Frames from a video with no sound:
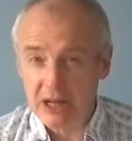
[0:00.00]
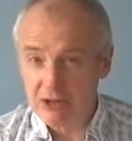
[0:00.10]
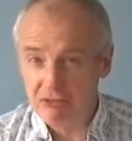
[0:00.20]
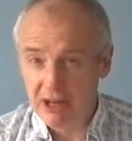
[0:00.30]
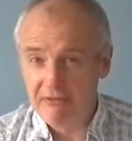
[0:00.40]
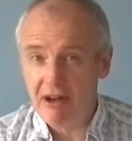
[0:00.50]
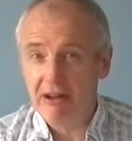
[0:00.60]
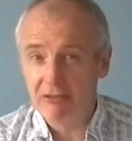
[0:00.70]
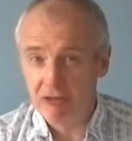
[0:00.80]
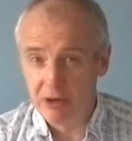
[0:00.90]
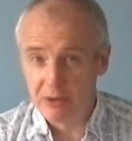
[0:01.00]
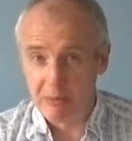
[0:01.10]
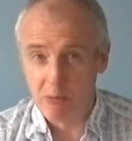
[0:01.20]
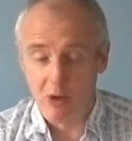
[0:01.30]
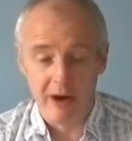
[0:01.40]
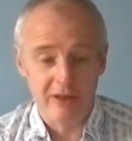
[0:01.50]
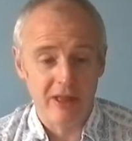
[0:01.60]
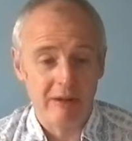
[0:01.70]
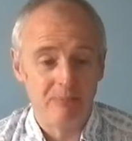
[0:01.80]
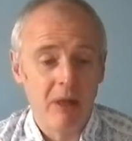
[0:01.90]
And it's really very grown-up wine,
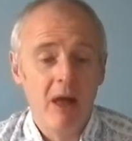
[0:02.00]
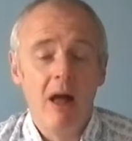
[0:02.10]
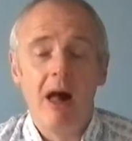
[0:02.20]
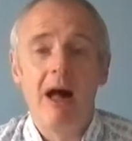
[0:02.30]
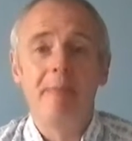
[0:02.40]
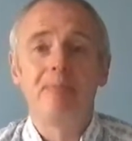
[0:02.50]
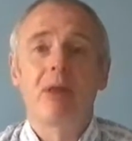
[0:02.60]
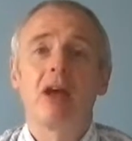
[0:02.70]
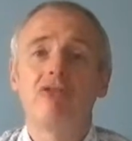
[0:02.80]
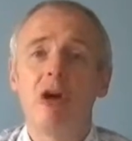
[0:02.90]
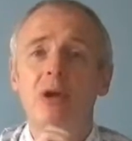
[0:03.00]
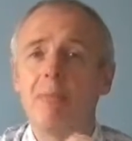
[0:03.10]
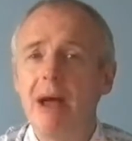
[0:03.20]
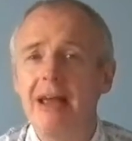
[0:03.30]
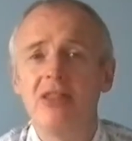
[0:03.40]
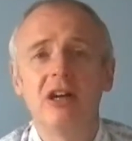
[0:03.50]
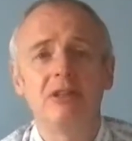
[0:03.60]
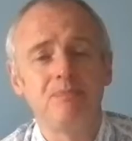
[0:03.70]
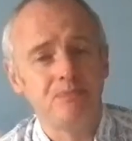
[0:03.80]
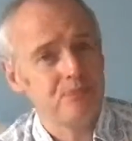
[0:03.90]
that. Um, grown-up in
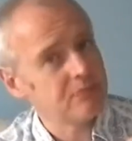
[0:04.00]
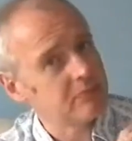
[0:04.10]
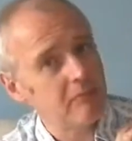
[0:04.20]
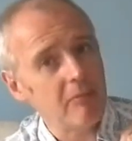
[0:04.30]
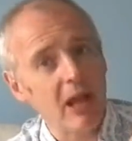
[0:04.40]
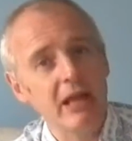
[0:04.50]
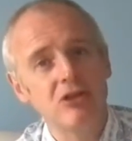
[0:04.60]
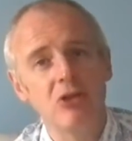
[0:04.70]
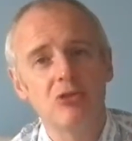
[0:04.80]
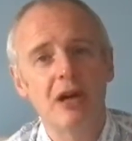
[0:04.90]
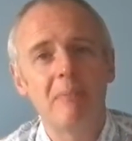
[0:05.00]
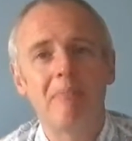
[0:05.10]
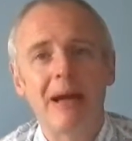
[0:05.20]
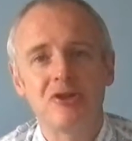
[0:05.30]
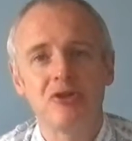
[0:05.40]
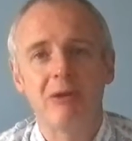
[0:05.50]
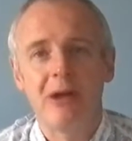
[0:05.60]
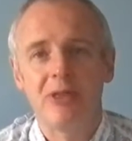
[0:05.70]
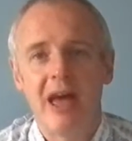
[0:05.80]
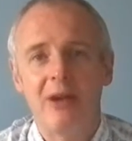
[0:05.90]
that it's not trying to bash you
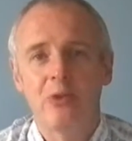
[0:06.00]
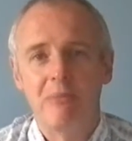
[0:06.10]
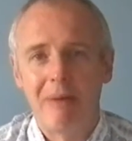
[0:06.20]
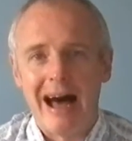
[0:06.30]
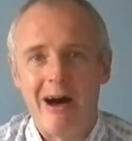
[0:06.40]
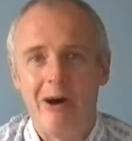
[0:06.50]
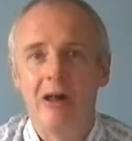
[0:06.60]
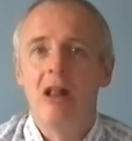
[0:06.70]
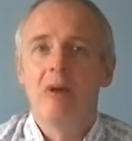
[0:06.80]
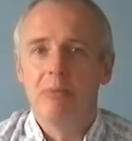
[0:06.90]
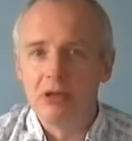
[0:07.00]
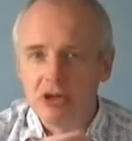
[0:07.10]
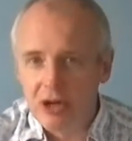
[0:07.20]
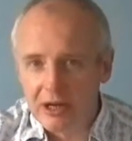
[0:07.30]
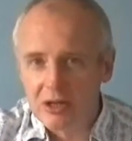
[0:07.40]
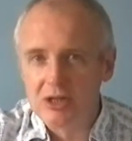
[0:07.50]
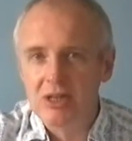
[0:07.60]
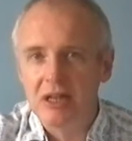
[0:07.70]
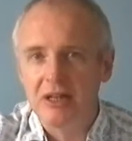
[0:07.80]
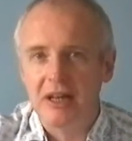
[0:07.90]
around the head with power, but it's trying to
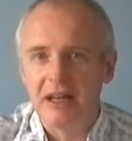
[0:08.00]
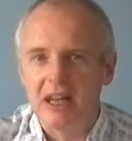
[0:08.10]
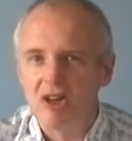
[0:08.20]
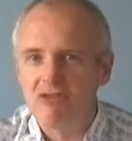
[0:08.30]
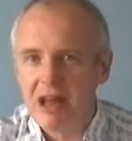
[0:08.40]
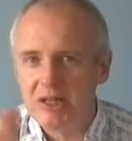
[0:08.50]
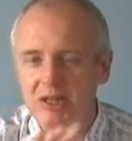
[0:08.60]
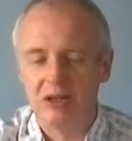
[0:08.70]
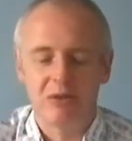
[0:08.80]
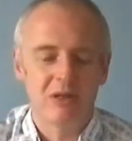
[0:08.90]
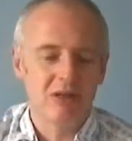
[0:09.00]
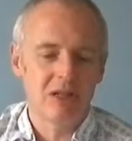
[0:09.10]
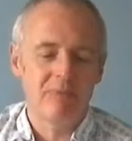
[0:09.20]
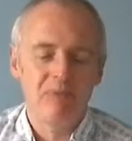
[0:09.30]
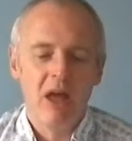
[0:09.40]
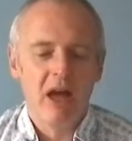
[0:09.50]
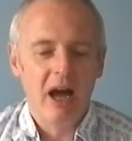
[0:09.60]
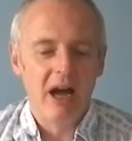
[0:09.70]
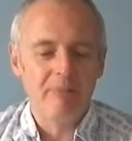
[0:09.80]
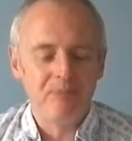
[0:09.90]
silkily caress you, and uh,
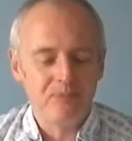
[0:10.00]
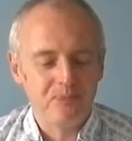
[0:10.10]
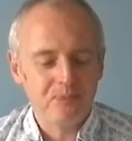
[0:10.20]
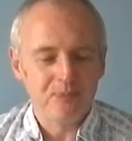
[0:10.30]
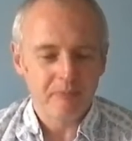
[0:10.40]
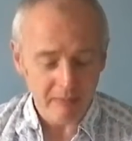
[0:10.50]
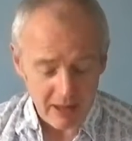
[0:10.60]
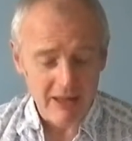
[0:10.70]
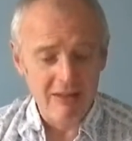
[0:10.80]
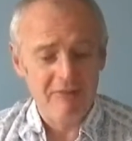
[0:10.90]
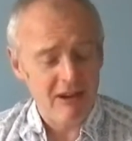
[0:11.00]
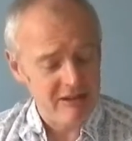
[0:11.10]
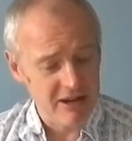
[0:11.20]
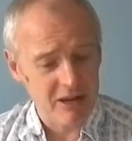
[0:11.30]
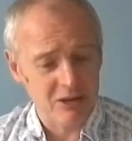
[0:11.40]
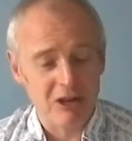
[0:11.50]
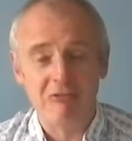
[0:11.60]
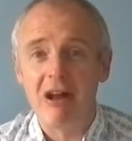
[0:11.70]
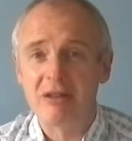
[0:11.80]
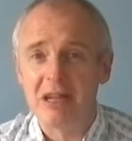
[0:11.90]
um, a very nice
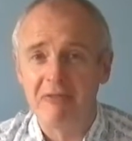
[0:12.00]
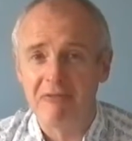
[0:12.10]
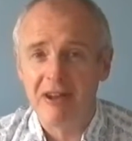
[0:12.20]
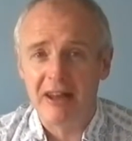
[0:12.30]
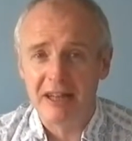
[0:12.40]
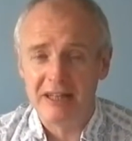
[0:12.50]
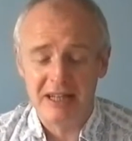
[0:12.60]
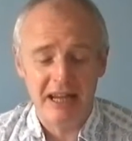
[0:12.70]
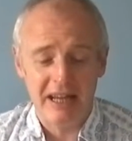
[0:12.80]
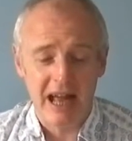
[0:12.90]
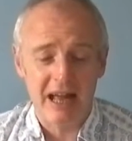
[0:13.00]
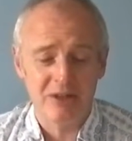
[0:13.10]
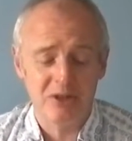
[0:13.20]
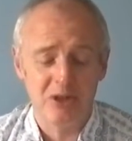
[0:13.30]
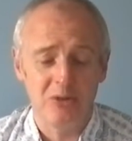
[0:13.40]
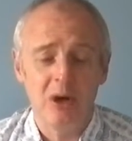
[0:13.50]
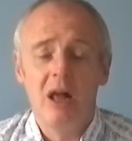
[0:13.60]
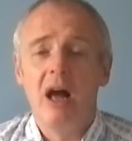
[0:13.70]
caressing feel it, it has too.